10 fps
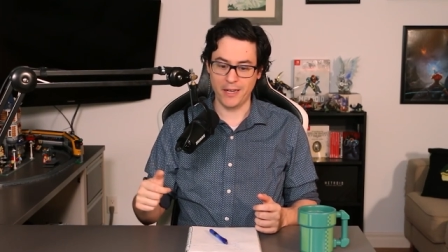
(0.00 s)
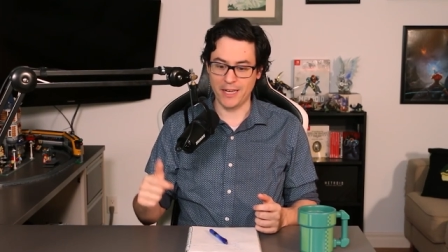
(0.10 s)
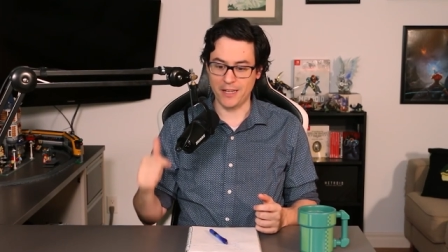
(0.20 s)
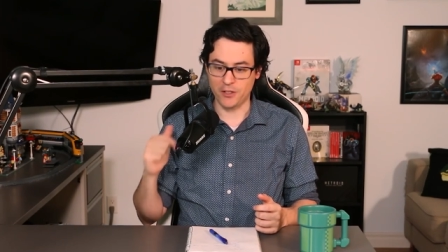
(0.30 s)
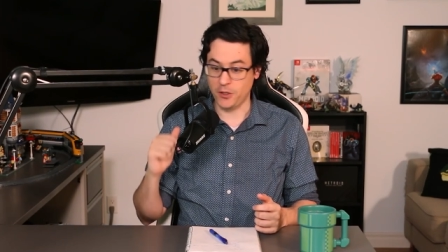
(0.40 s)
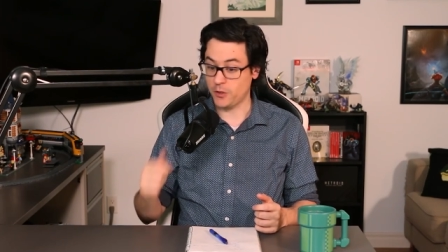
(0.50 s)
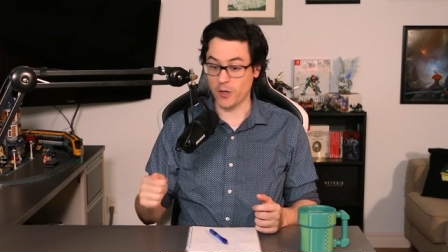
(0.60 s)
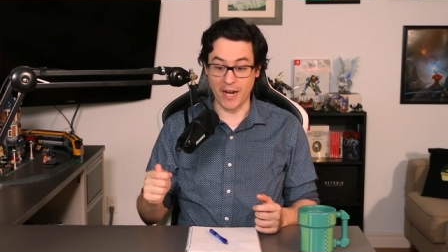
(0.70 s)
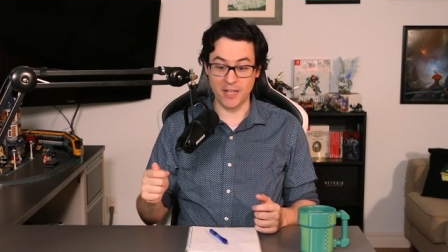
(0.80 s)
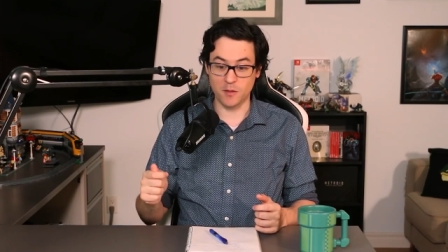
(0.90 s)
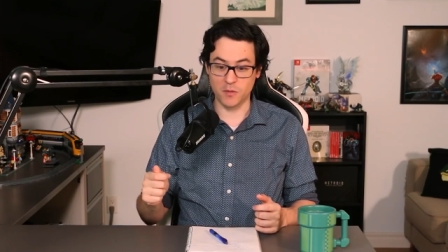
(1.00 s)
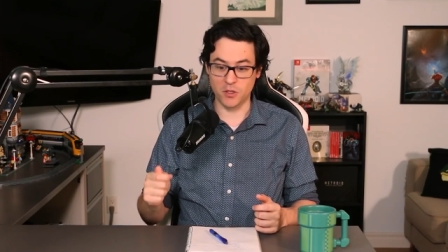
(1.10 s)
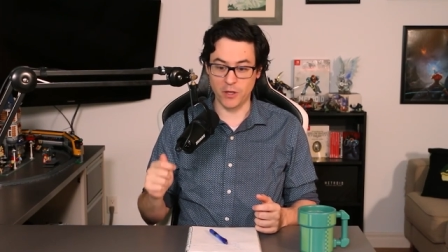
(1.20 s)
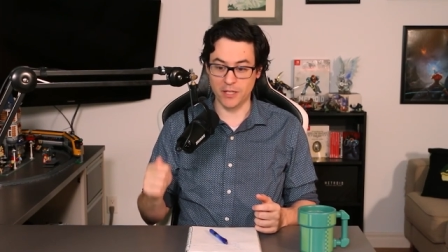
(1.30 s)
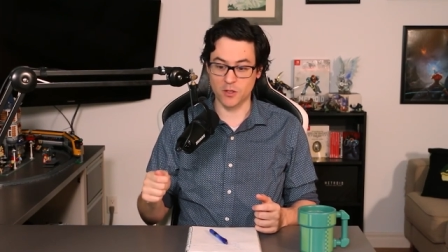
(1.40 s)
And to use your
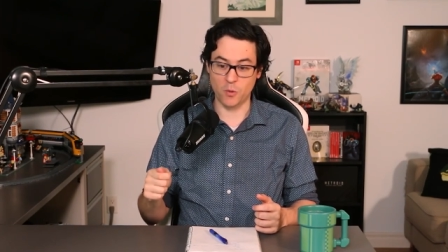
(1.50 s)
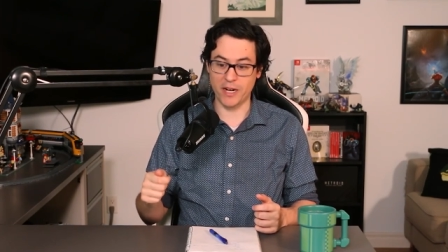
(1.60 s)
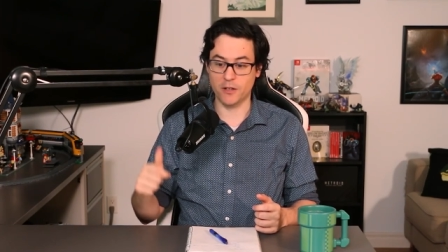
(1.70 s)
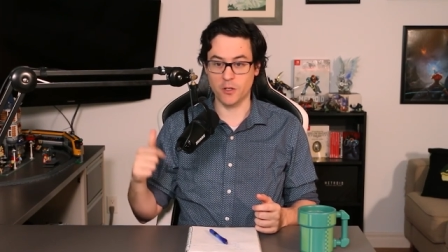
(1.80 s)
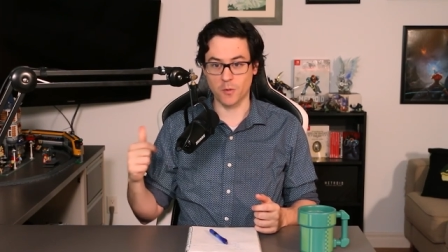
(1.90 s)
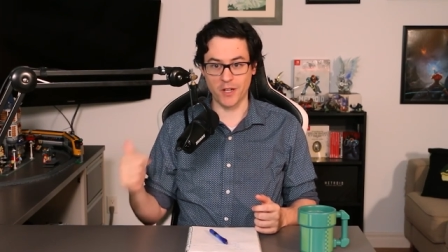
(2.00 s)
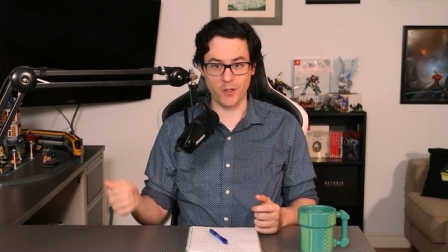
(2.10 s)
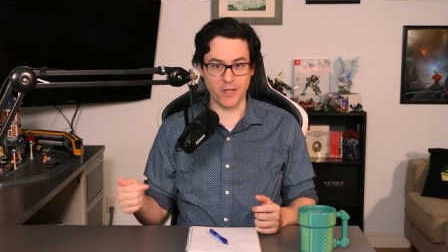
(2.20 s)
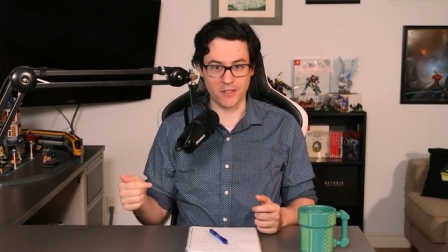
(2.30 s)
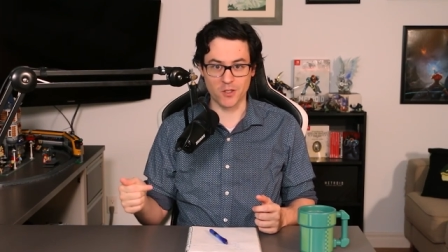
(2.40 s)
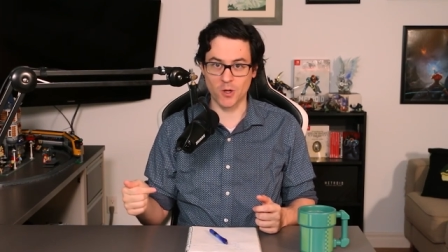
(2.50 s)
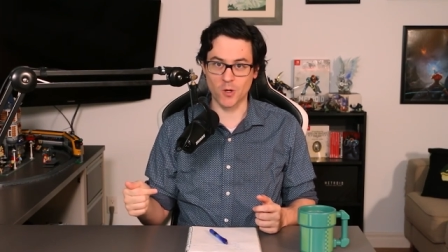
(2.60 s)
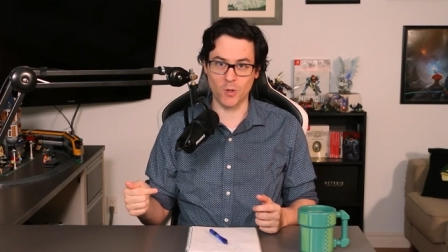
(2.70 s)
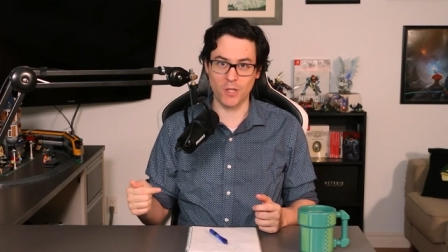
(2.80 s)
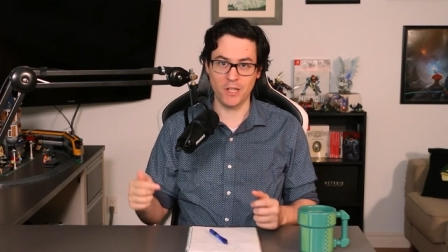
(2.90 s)
items, you hit square. To run, you hit
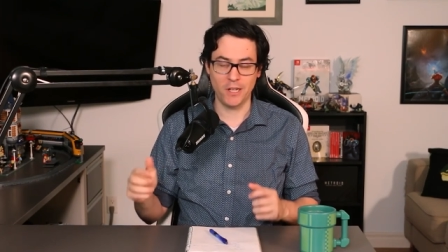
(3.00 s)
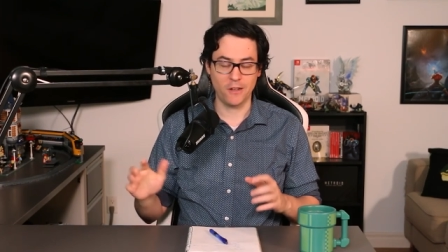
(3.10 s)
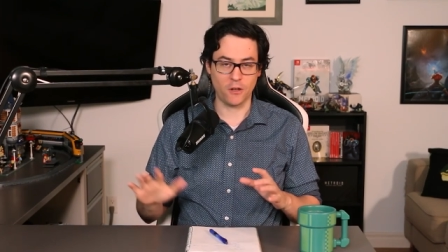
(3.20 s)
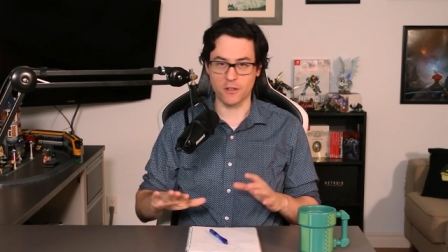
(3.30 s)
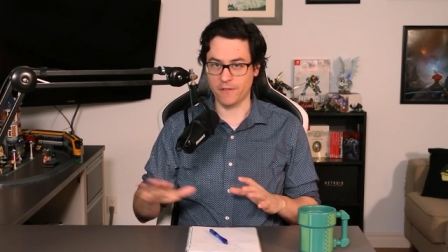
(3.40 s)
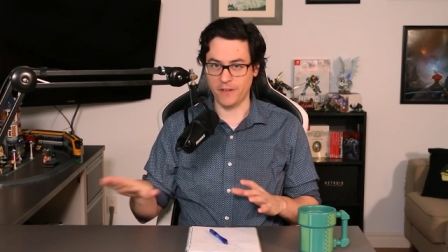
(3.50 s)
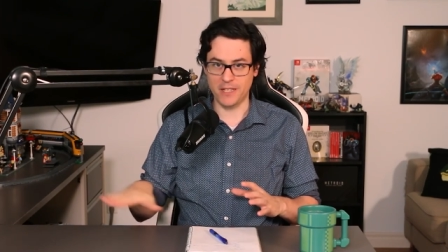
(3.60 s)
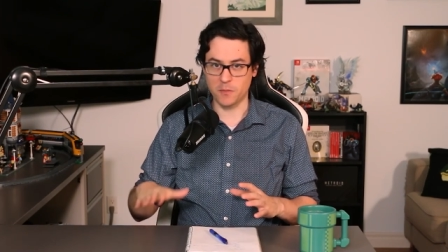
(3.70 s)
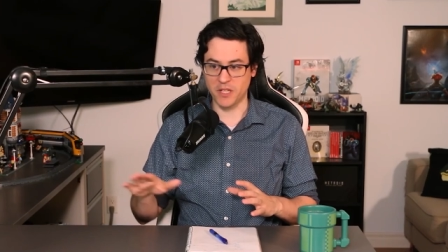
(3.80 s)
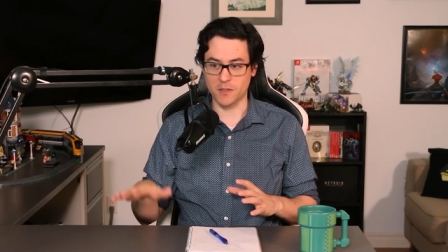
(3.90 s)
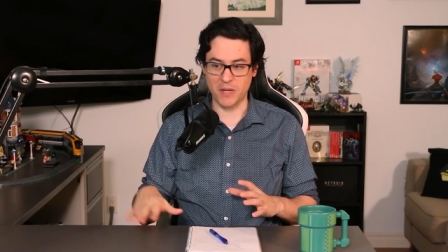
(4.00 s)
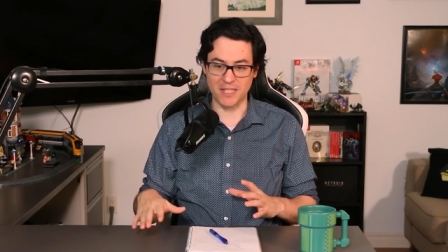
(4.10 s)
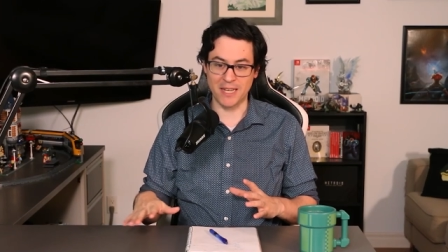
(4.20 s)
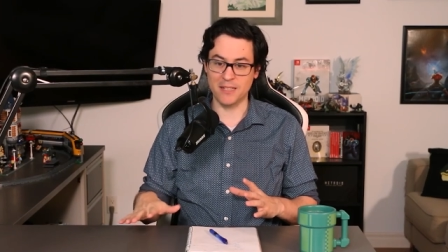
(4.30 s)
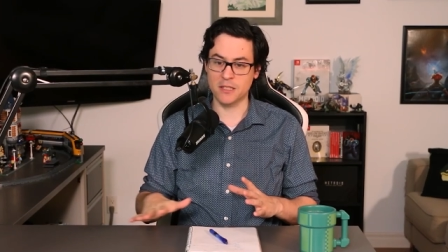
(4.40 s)
circle. All the face buttons make
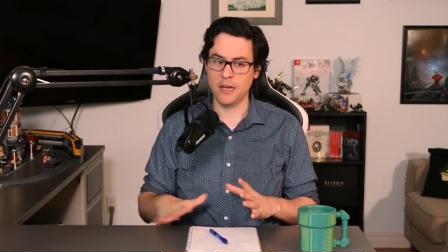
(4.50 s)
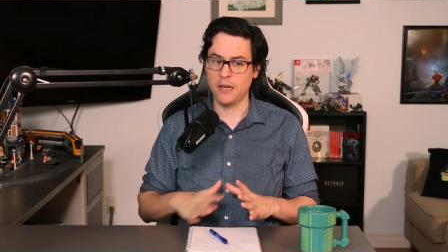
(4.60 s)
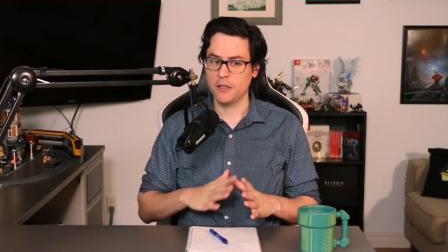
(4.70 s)
sense.